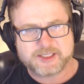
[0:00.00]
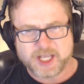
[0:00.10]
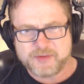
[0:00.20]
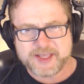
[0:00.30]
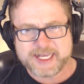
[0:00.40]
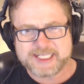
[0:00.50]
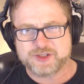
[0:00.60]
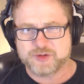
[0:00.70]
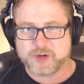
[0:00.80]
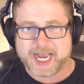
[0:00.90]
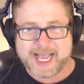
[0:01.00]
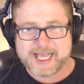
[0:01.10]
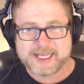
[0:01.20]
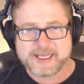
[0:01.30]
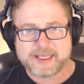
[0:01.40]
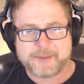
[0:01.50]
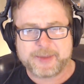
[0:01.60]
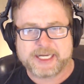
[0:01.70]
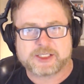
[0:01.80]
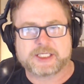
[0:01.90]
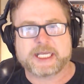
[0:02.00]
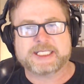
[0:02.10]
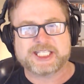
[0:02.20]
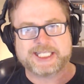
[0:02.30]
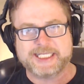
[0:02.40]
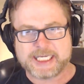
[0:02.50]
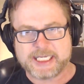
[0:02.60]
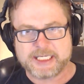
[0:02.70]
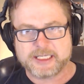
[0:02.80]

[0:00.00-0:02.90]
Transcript: Do y'all think it's dry? I mean, it's sticky